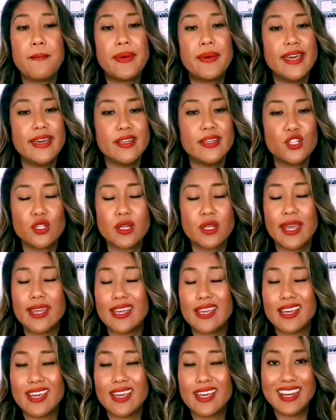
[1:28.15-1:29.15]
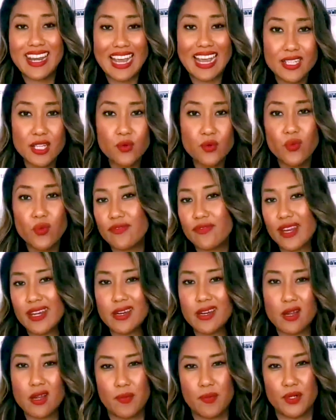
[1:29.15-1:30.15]
pitch, and get connected with
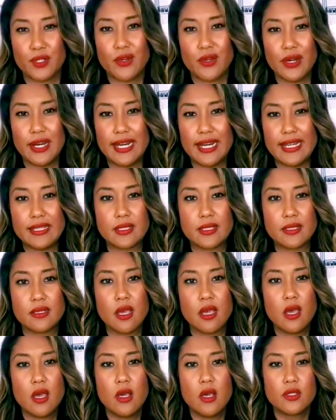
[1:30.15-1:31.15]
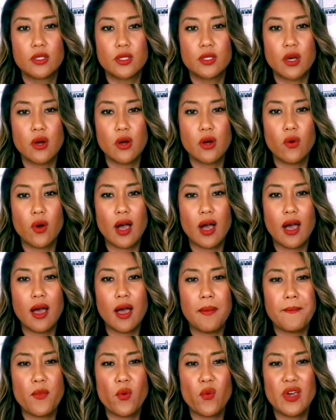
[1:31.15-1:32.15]
funding opportunities. So
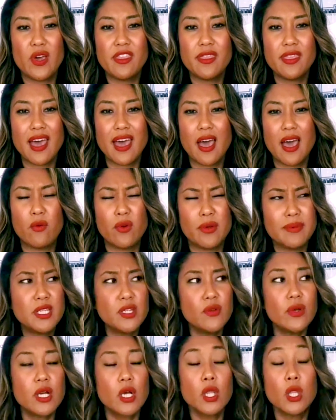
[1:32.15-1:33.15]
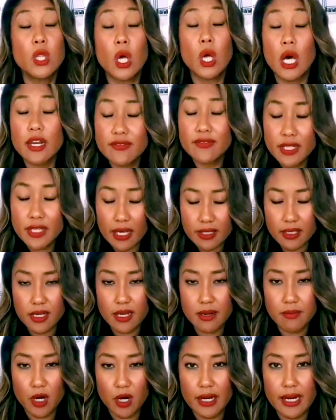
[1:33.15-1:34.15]
with that, we've been doing a lot of testing
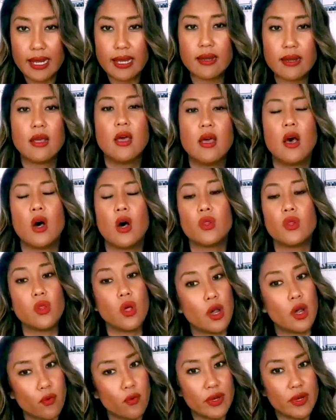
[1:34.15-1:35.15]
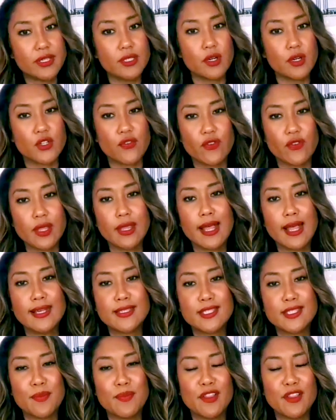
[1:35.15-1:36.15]
in market, a lot of research for the
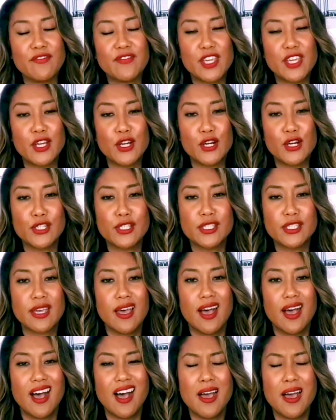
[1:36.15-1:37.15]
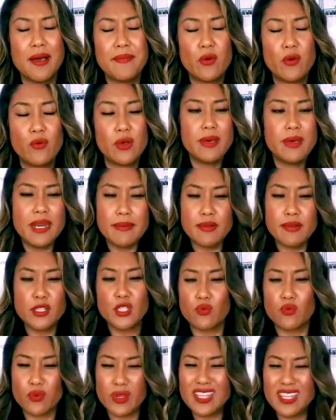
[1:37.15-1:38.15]
last couple of years, and we've been able
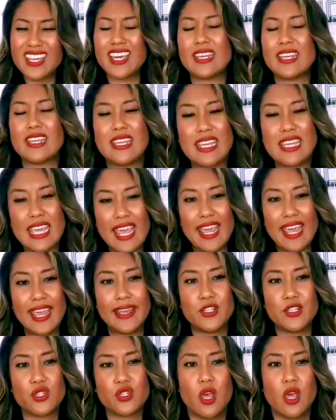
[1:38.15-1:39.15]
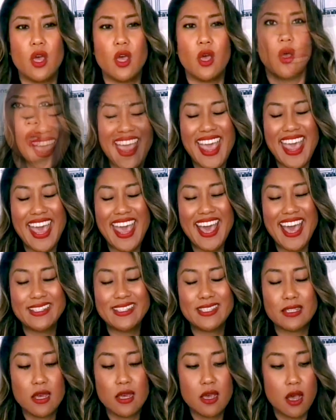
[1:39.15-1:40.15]
to really kind of gauge.
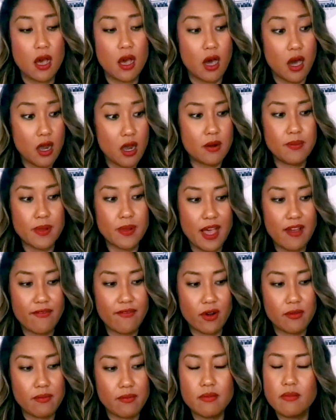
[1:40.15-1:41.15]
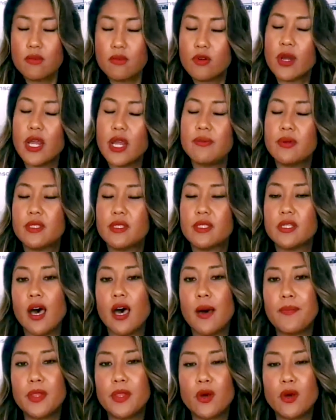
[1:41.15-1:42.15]
And on our platform, we're able to
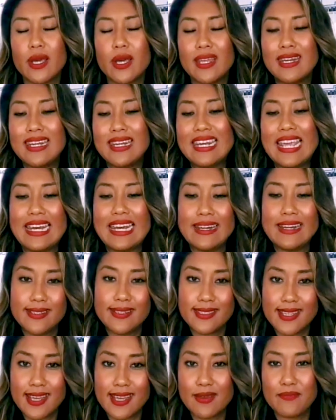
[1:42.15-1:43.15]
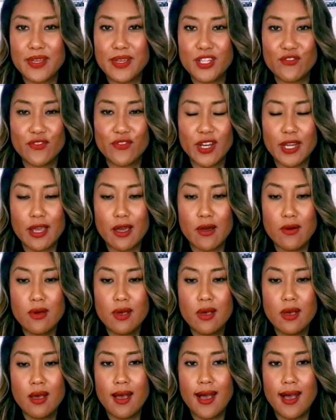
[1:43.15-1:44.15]
upload a 90-second pitch video.
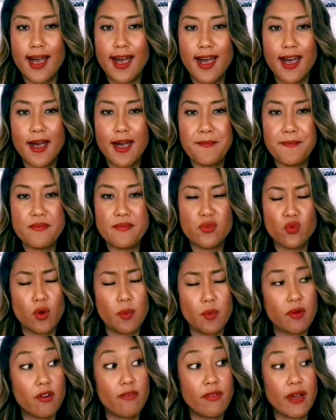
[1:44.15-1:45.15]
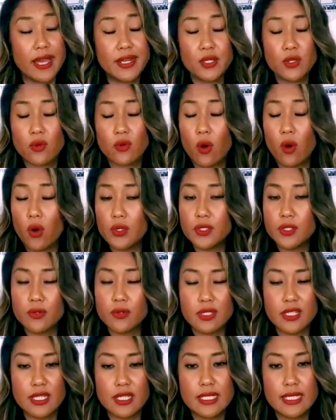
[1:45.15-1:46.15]
We'll provide you also
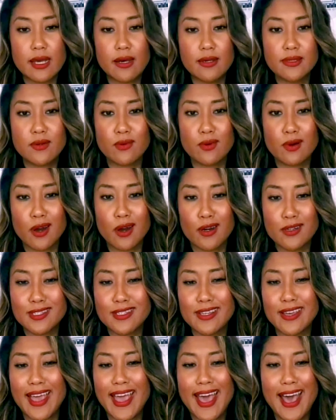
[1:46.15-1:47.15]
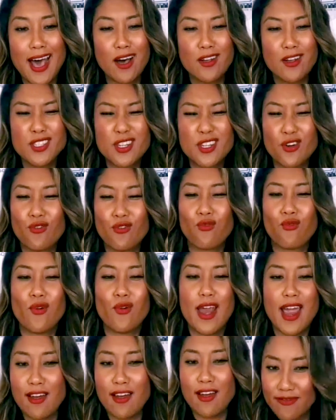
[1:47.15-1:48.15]
details in regards to how to
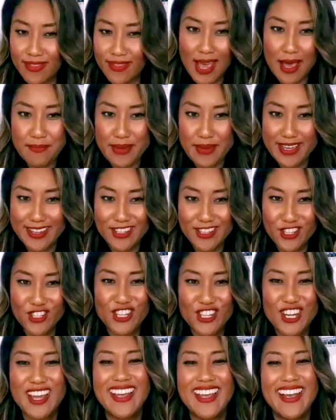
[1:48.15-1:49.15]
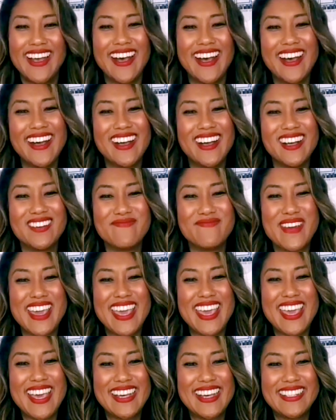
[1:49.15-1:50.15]
craft that pitch,
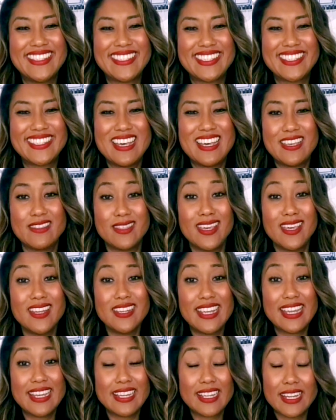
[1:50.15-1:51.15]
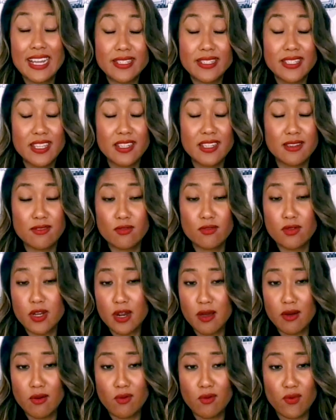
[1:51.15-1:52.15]
and then get connected
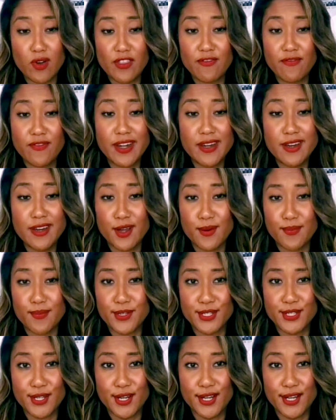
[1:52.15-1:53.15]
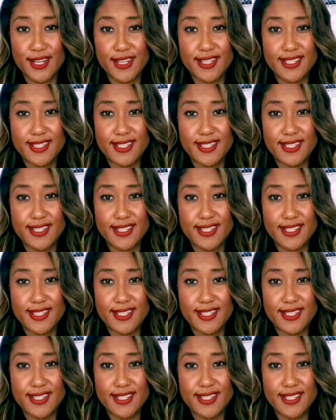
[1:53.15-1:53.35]
with funding opportunities,